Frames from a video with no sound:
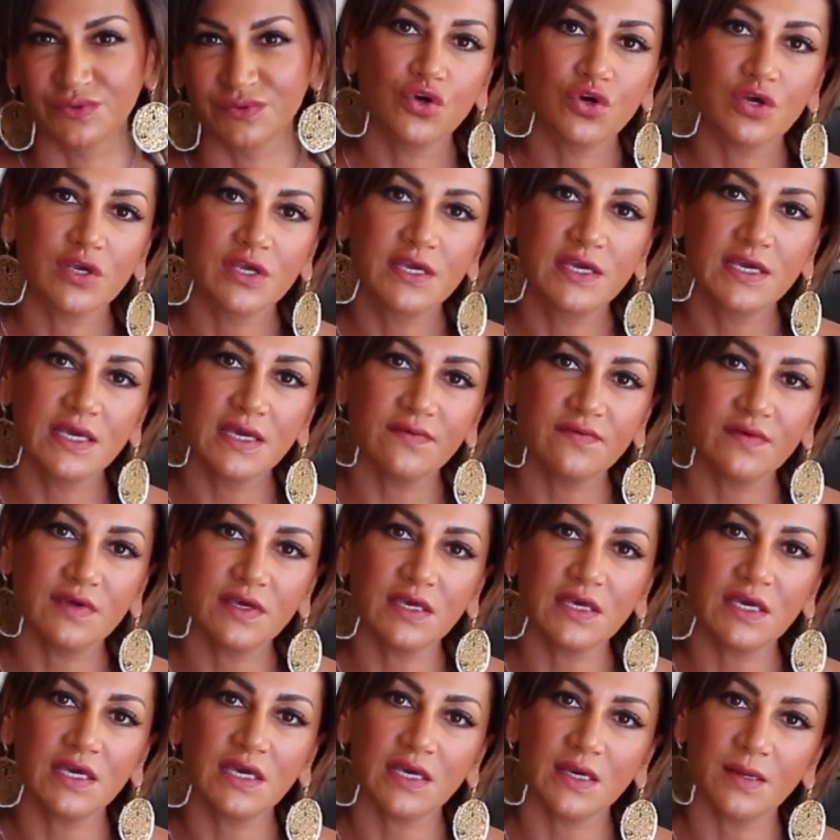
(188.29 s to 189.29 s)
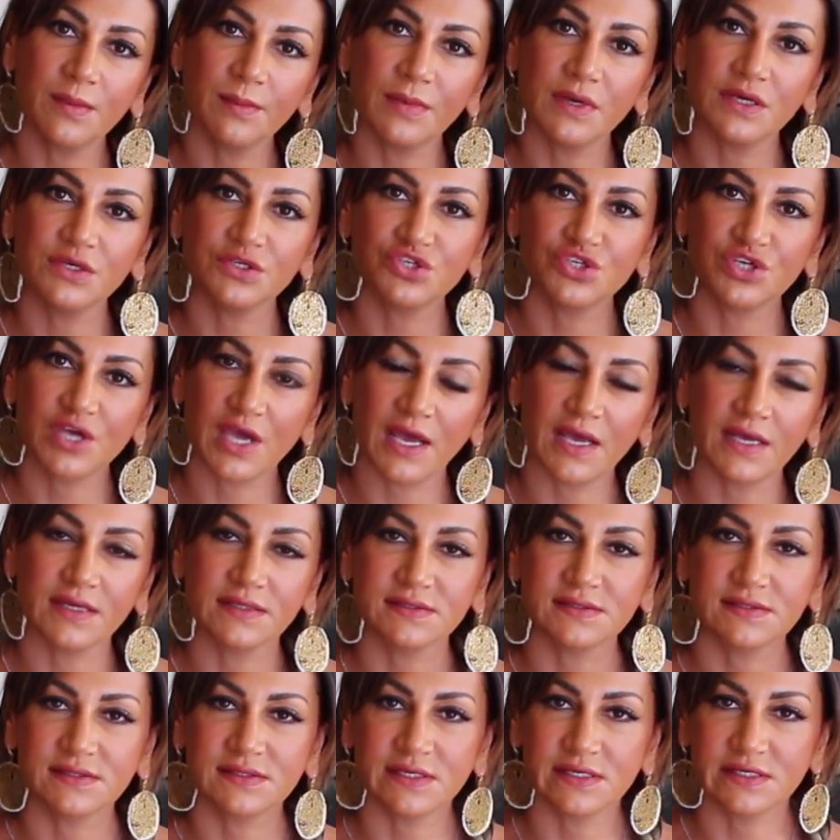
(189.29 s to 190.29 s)
You're giving him a
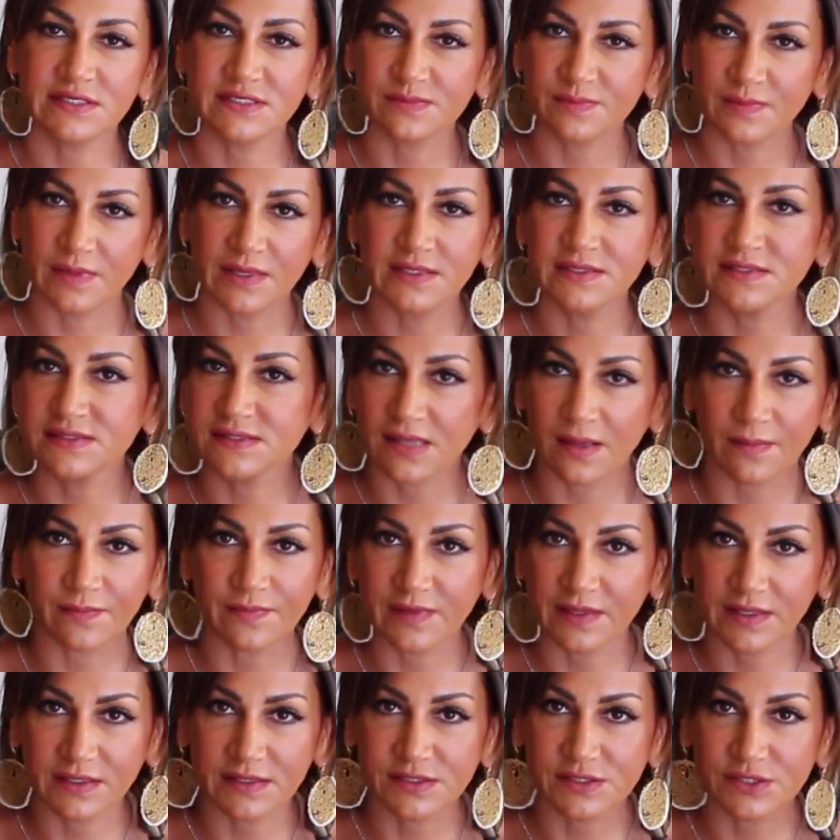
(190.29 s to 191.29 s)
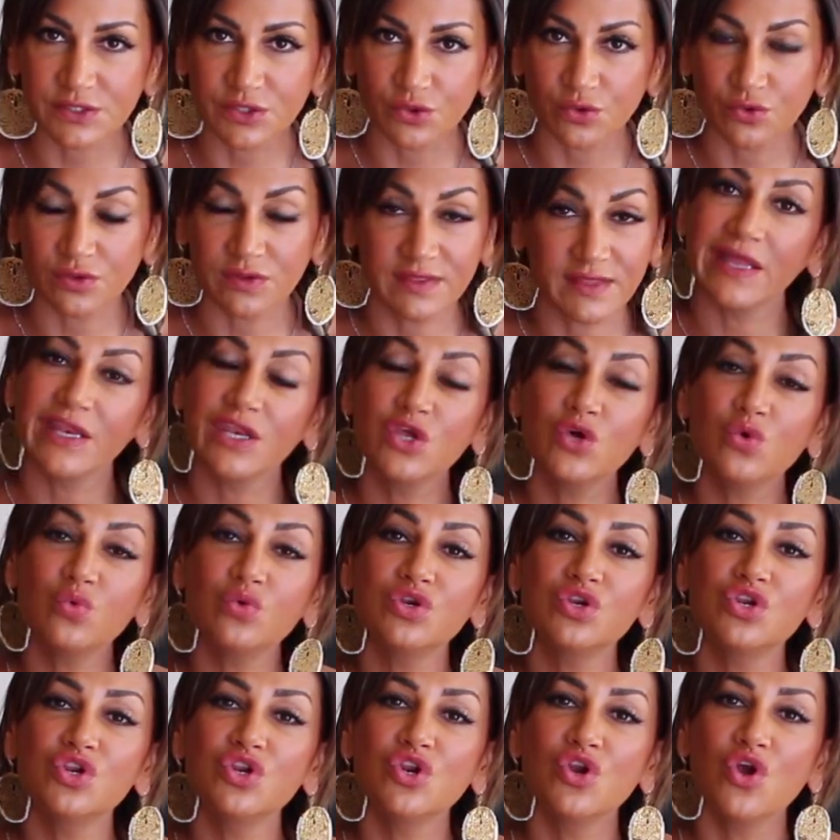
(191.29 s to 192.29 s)
chance to explain something to you. And you
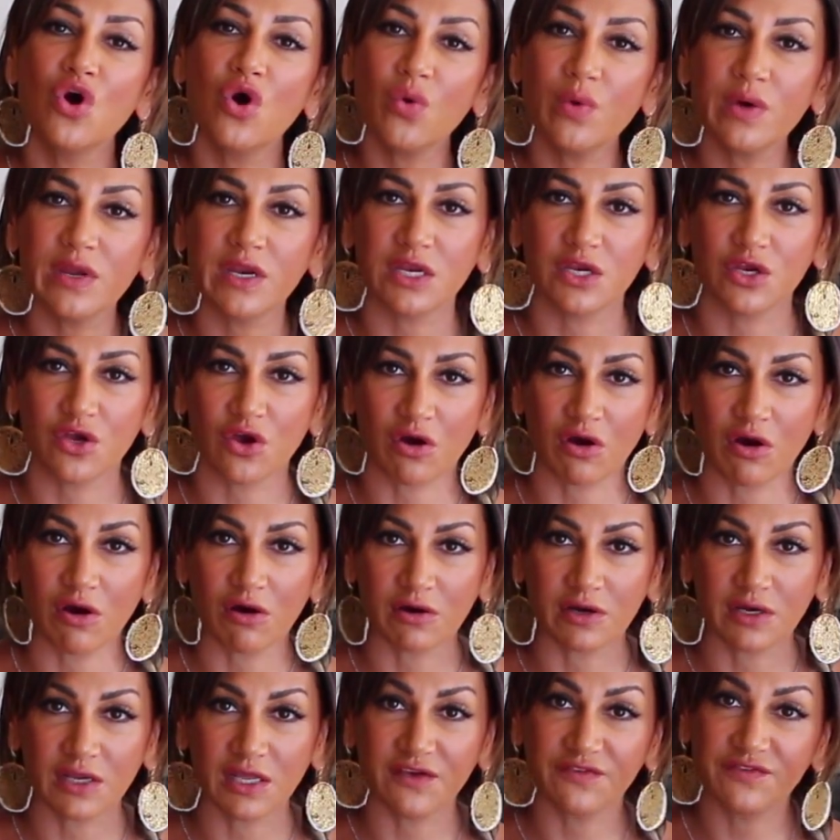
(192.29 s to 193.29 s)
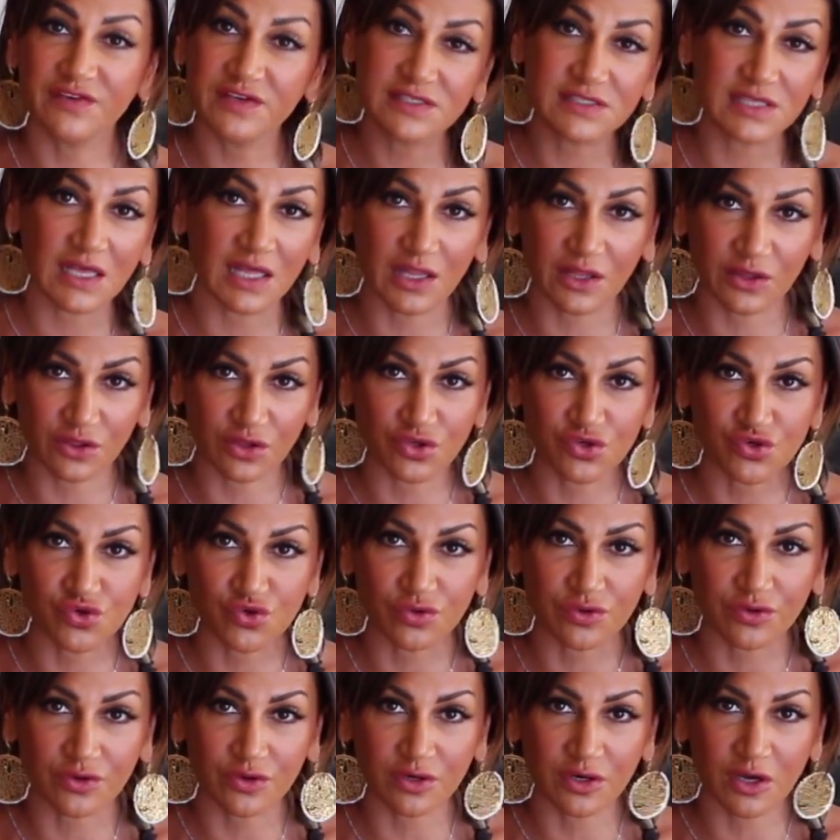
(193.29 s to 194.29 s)
would know it in your heart if he's telling the
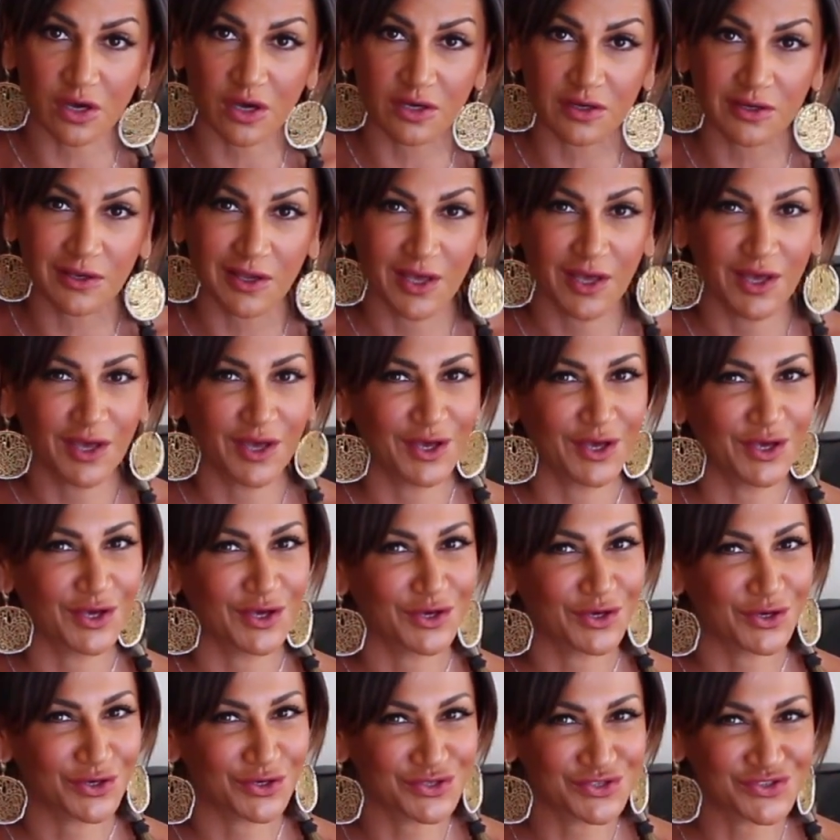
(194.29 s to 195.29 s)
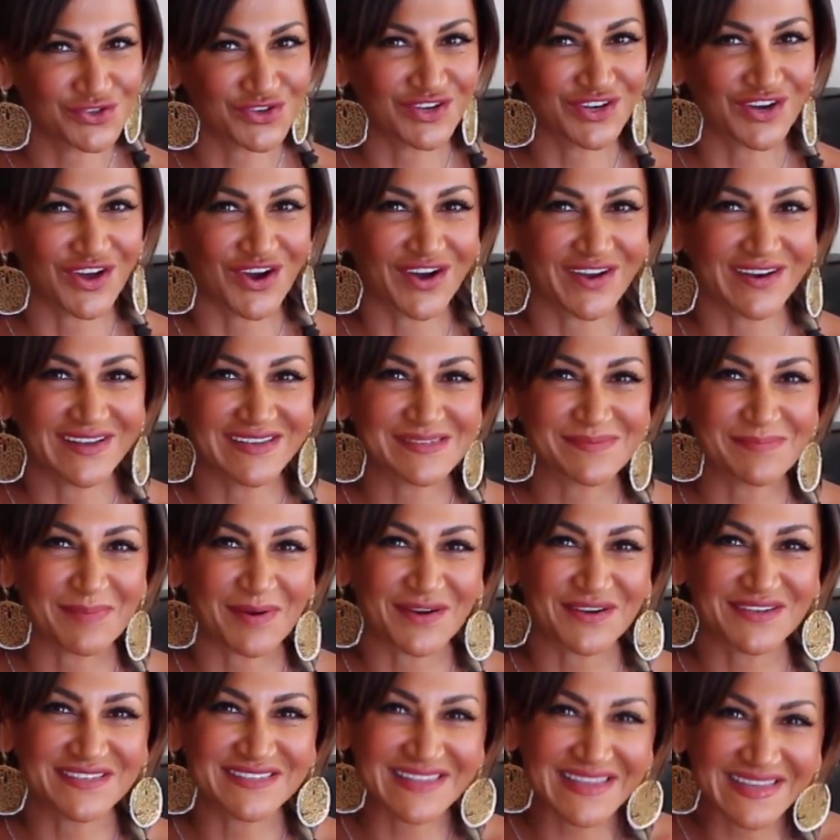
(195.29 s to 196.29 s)
truth or not, because you're an honest
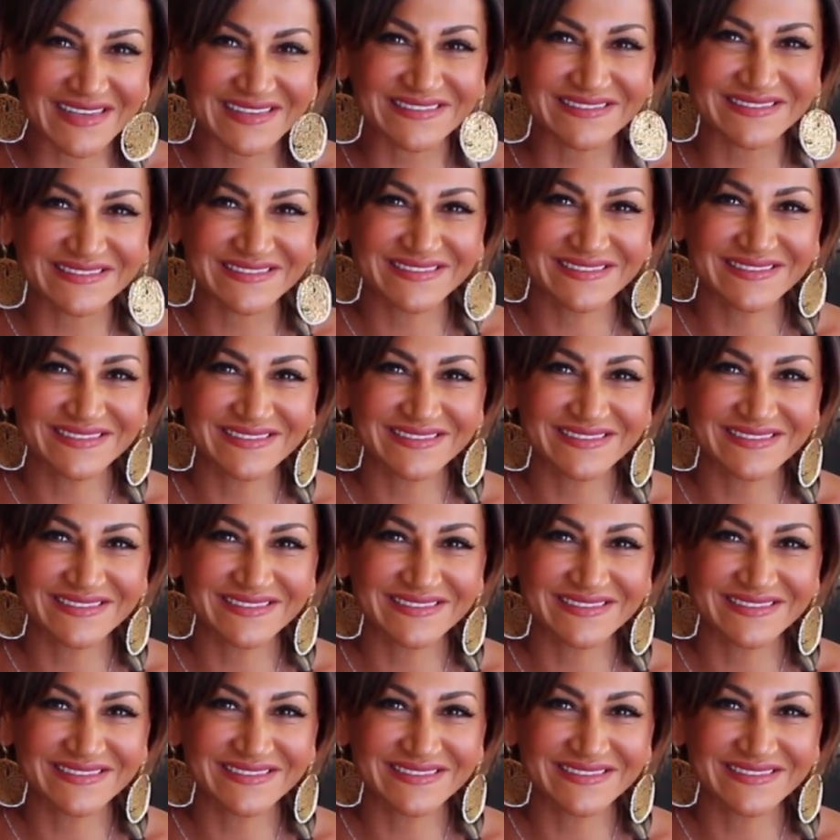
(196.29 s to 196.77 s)
person